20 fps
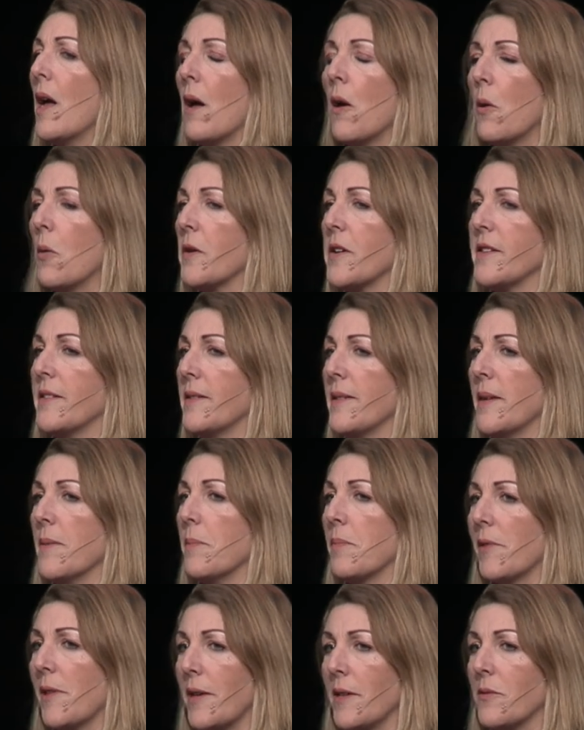always in
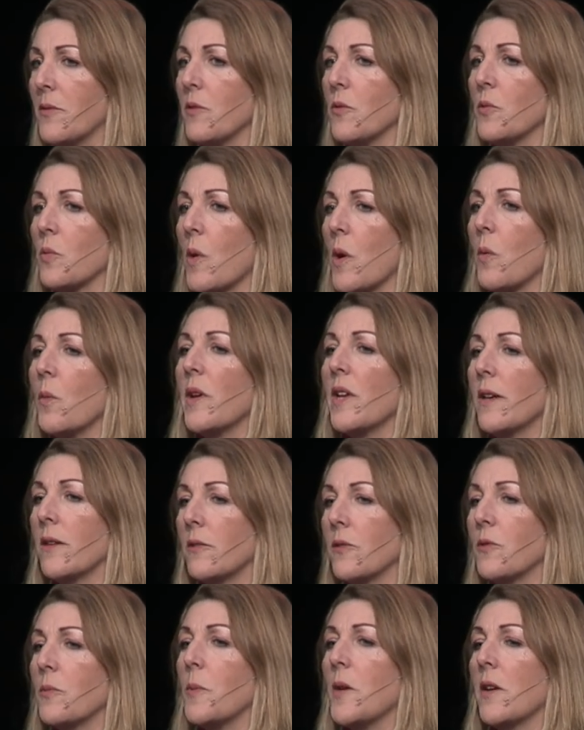places where we can
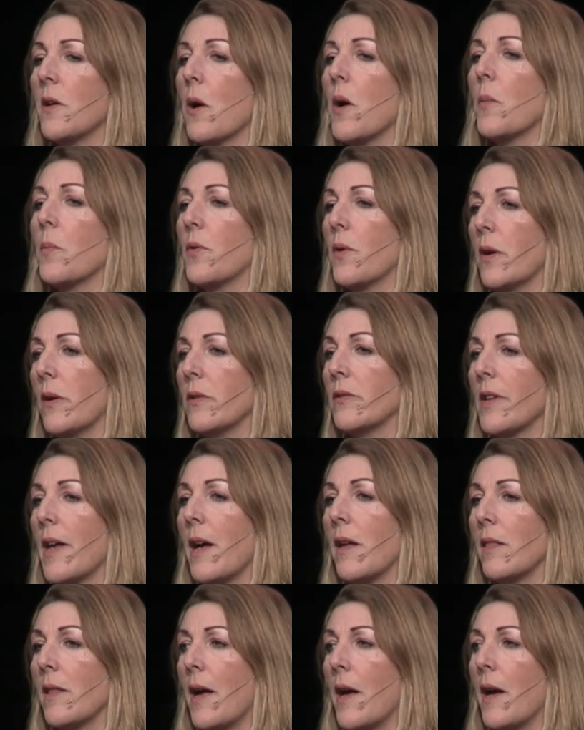speak our prayers
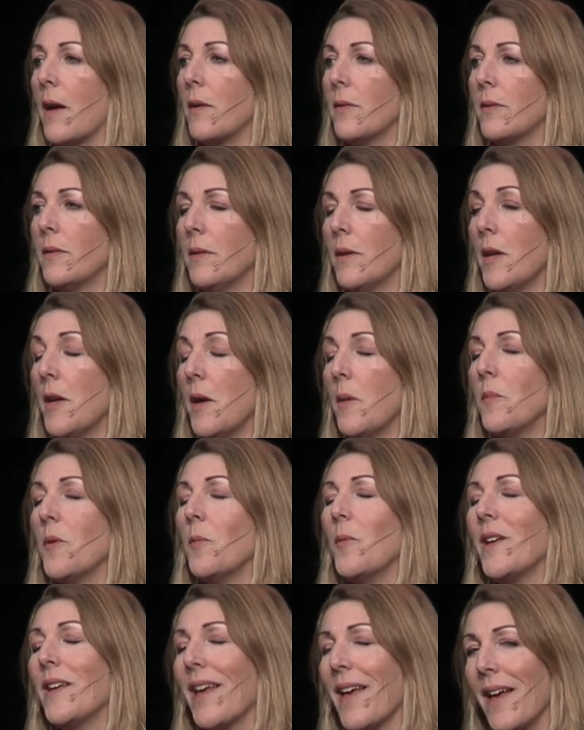out loud. I mean,
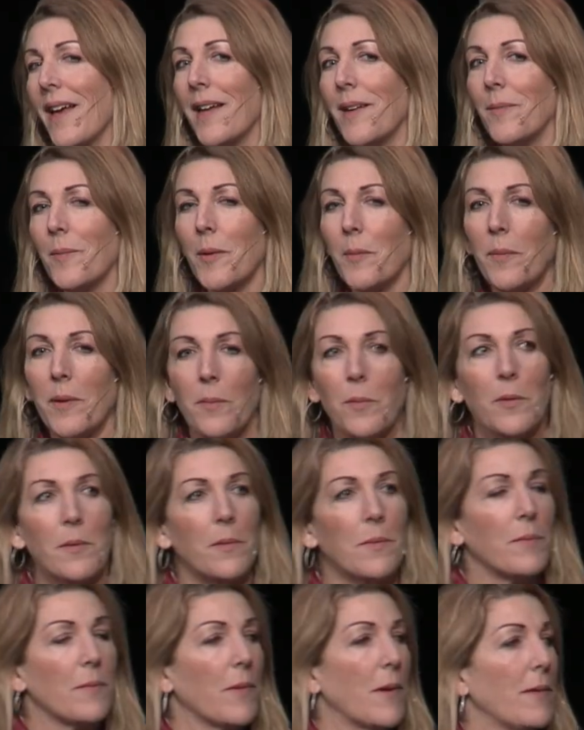we can, but
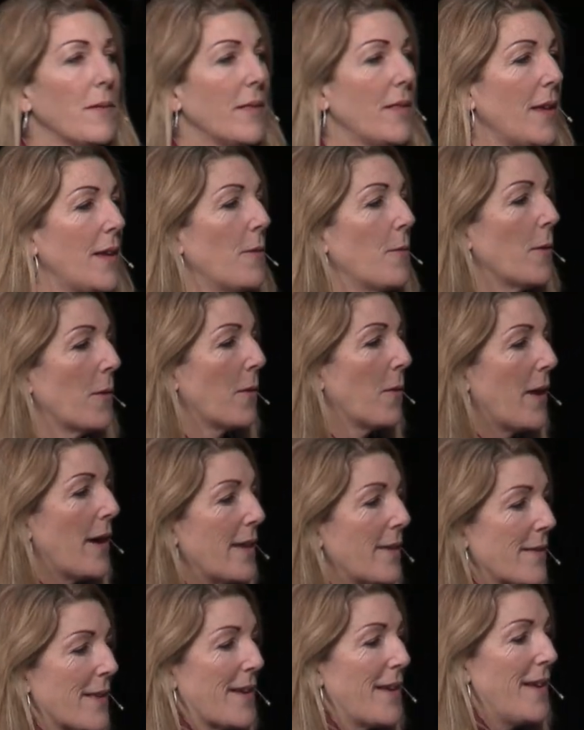people think we're
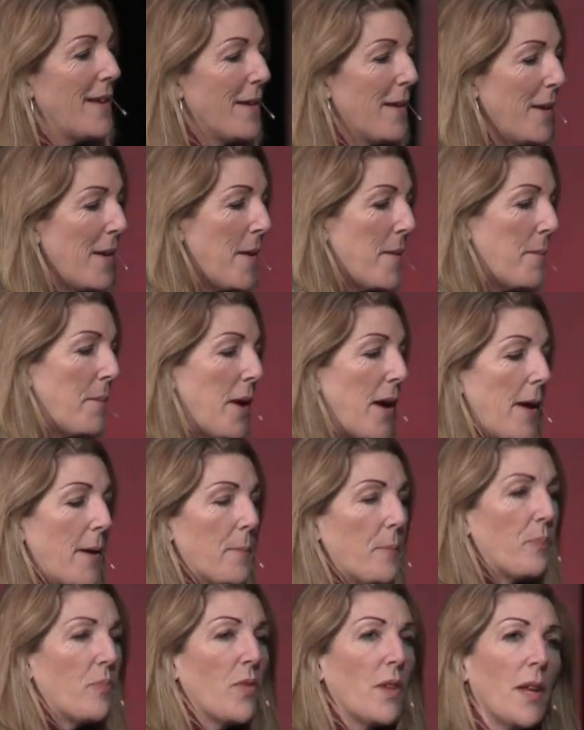crazy.
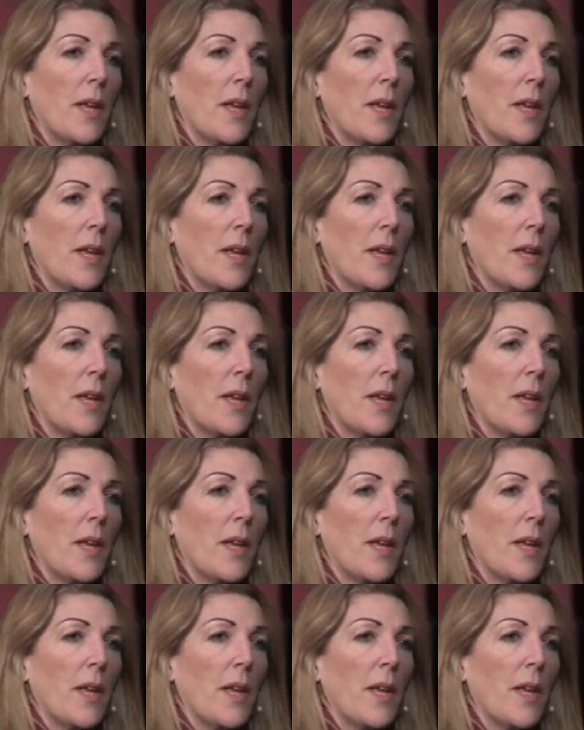But